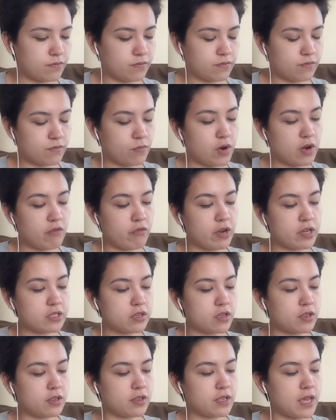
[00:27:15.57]
whenever I
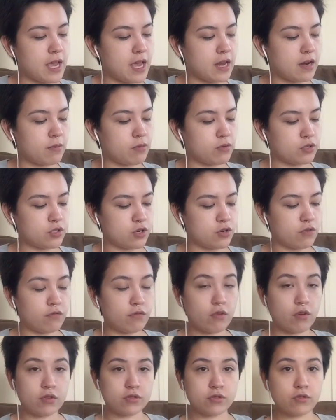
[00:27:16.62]
saw that they had a Bergère de
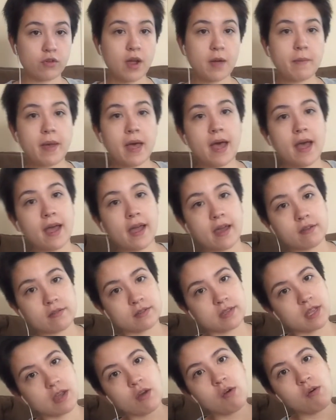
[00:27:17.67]
France grab bag, I was
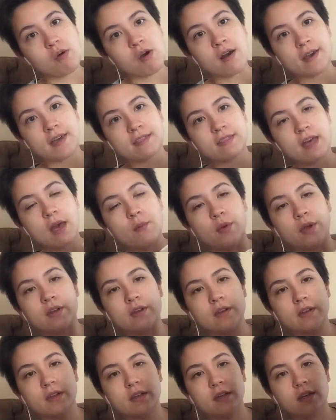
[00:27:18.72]
like, oh, I'll get that one.
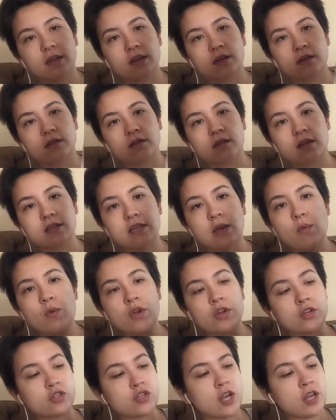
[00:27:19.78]
Because I
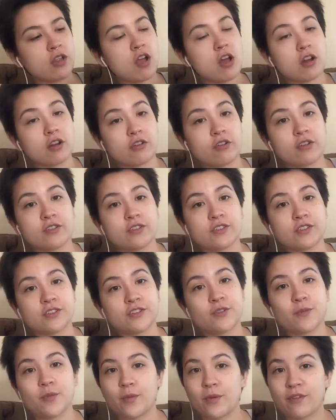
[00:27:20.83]
wanted to try Lana Grossa
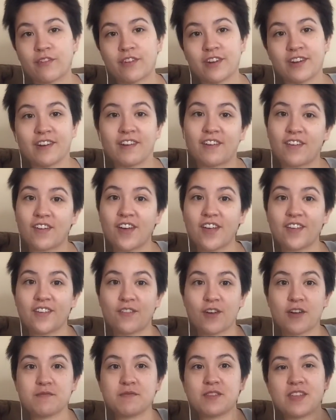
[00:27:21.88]
too, but my friend had
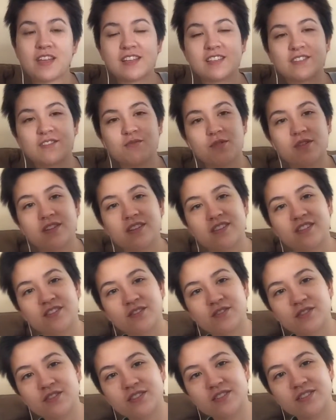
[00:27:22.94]
grabbed the last one of
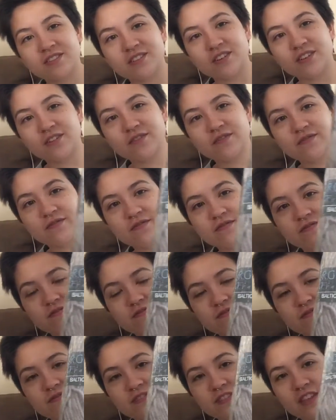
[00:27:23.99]
those. So
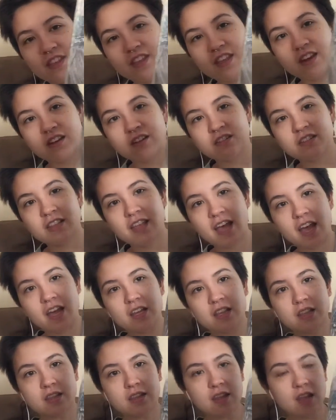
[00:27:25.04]
there's that.
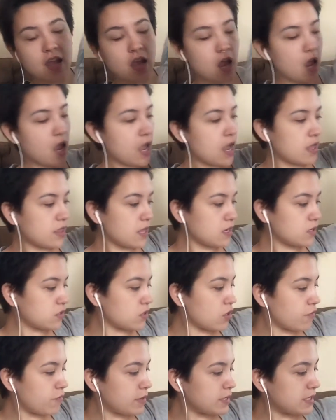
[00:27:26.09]
And that is
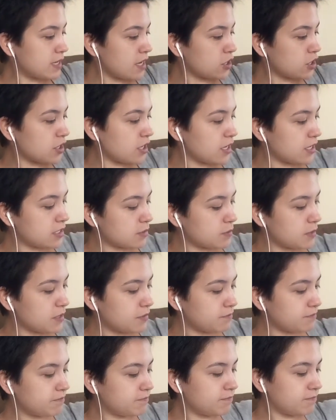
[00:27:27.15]
all of my stash enhancement.
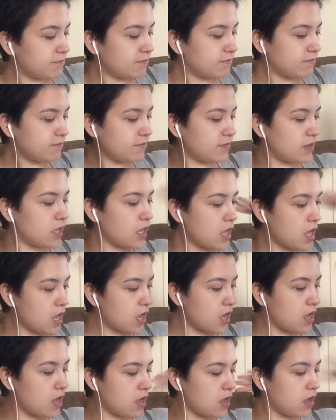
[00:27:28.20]

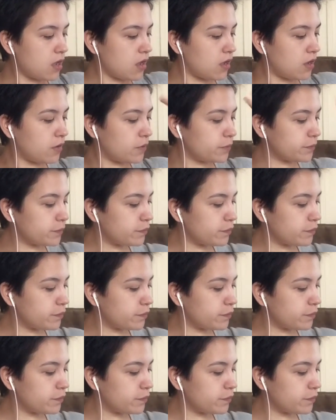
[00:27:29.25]
Yay!